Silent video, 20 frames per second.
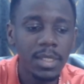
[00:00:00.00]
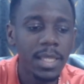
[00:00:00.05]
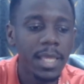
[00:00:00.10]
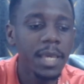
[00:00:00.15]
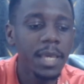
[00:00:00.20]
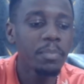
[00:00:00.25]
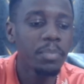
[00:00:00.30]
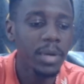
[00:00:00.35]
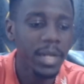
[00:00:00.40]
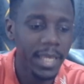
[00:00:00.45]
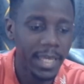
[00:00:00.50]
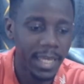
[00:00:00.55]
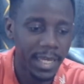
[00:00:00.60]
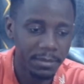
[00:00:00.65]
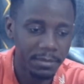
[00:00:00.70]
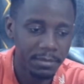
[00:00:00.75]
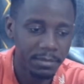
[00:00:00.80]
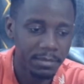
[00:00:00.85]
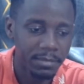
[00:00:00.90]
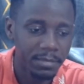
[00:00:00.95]
a player
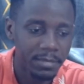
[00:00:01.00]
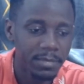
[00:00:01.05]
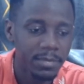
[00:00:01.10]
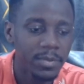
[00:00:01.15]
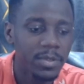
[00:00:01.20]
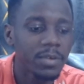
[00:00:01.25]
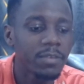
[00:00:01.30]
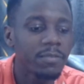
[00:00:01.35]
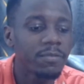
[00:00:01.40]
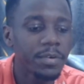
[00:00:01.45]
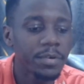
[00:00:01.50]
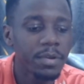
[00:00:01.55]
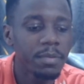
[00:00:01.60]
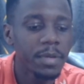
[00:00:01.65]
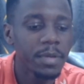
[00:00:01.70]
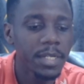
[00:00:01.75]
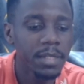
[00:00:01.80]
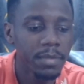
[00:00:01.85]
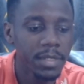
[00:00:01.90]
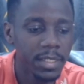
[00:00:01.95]
very
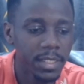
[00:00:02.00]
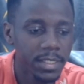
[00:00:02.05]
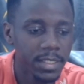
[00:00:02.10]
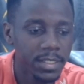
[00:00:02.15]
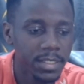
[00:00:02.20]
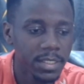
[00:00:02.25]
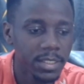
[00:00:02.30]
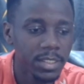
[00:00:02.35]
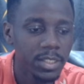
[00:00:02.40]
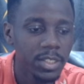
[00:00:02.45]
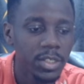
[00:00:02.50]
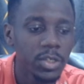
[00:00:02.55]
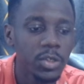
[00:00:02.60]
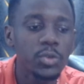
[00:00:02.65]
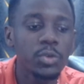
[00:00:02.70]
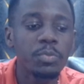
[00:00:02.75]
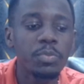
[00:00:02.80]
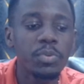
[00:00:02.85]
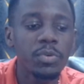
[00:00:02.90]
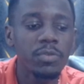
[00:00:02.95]
many minutes
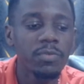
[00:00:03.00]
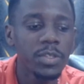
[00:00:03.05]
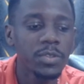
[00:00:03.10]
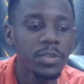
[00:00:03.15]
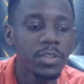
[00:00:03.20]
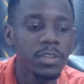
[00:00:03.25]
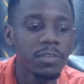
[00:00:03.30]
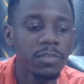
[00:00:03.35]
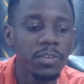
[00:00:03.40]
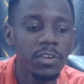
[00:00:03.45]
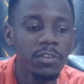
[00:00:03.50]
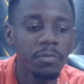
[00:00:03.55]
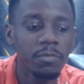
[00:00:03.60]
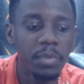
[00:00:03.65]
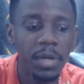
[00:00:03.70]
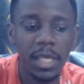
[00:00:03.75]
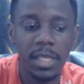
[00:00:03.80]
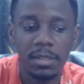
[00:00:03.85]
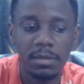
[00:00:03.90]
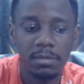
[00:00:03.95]
to prove us on the field of
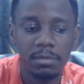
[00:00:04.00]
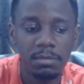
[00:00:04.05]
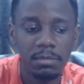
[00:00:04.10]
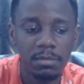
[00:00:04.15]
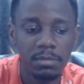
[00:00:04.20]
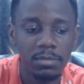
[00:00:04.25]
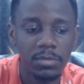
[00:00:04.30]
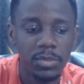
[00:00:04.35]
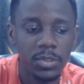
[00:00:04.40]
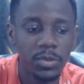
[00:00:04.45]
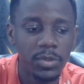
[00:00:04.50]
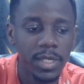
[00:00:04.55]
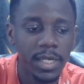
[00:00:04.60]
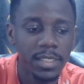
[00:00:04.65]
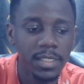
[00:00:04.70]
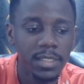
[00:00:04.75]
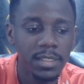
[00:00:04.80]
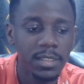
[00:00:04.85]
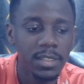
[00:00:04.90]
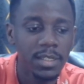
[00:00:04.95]
play. You
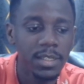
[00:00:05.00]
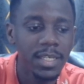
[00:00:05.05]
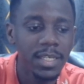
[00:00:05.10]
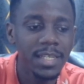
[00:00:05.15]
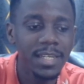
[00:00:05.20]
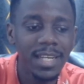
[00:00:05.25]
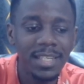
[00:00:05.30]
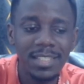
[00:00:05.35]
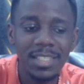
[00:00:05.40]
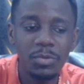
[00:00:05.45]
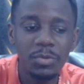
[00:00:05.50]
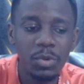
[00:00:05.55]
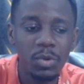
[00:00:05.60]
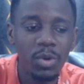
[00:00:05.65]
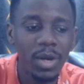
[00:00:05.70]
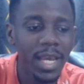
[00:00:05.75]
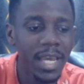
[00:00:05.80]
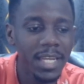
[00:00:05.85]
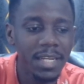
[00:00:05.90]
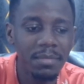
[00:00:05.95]
get? It doesn't
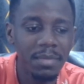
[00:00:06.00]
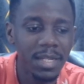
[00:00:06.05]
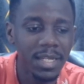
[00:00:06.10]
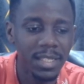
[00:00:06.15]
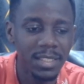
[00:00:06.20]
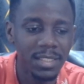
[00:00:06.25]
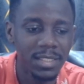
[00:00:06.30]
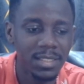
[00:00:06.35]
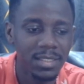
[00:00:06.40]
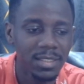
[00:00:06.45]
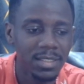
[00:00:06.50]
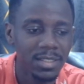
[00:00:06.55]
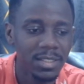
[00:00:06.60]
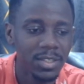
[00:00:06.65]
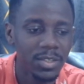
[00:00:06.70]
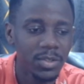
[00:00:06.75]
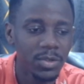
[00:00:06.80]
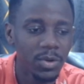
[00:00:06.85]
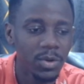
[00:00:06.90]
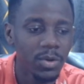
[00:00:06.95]
require any minutes.
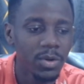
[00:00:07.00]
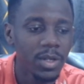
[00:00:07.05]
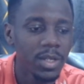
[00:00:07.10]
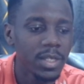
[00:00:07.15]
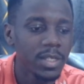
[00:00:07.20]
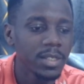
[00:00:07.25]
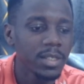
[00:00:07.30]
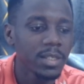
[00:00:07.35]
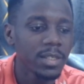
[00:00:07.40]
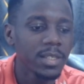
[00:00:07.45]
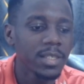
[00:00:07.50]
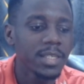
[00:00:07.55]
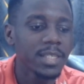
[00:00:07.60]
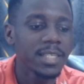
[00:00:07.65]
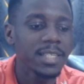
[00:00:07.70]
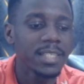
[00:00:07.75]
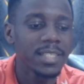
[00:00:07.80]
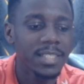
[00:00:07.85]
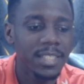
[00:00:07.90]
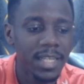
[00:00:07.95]
You know?
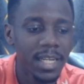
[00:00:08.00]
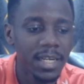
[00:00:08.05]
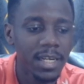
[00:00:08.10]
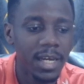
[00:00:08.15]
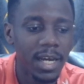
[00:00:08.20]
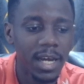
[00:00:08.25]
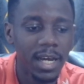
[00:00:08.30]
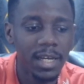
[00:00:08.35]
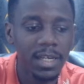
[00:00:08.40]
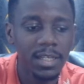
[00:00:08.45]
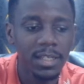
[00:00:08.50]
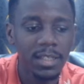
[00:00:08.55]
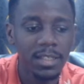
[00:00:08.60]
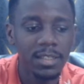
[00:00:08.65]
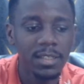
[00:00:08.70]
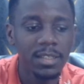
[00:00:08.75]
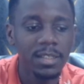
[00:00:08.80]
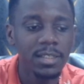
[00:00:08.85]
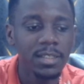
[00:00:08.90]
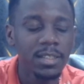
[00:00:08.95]
Ten Hag
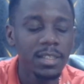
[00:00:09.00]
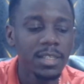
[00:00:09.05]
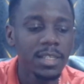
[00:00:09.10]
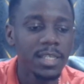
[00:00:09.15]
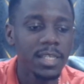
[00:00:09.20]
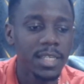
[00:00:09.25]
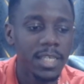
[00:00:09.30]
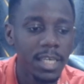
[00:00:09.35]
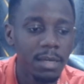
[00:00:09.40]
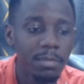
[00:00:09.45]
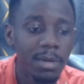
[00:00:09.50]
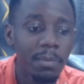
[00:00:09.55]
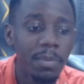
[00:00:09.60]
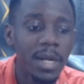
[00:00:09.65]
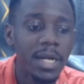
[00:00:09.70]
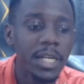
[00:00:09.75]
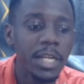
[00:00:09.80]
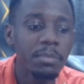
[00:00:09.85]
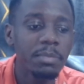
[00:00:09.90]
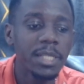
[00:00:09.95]
came up
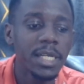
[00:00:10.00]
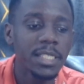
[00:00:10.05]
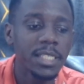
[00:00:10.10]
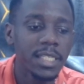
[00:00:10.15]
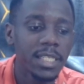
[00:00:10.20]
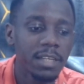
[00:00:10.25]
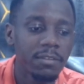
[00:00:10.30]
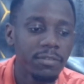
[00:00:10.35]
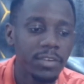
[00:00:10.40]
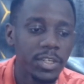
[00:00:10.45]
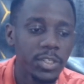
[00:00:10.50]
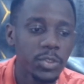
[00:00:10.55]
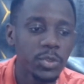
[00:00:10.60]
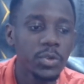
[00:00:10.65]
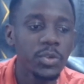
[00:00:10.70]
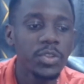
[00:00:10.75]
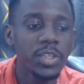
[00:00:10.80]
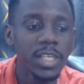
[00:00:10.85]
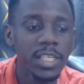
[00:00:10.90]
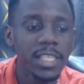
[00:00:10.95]
and named that 11. So
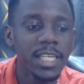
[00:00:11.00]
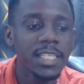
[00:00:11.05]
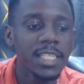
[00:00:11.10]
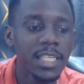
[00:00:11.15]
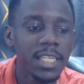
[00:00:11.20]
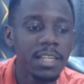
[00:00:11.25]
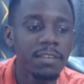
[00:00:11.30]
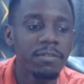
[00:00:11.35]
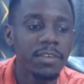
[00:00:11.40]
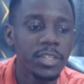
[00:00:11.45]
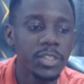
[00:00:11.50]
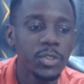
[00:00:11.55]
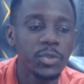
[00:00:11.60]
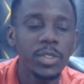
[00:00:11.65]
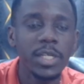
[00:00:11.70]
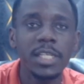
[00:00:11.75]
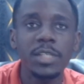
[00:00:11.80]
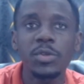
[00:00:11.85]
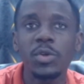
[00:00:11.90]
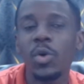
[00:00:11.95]
you think that 11
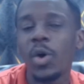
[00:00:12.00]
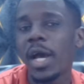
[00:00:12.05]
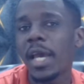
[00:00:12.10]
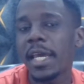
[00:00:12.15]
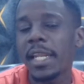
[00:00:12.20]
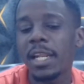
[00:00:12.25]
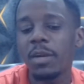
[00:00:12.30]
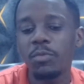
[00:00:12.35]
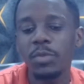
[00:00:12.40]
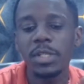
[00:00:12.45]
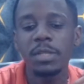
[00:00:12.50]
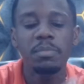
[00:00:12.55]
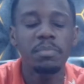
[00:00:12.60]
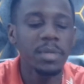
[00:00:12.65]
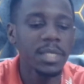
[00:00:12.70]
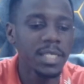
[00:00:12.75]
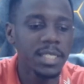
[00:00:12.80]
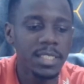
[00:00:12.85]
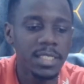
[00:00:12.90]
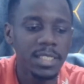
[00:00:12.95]
shouldn't go ahead and really
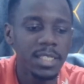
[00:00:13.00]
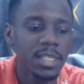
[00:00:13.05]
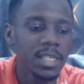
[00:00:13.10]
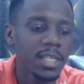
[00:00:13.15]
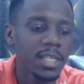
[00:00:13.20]
beat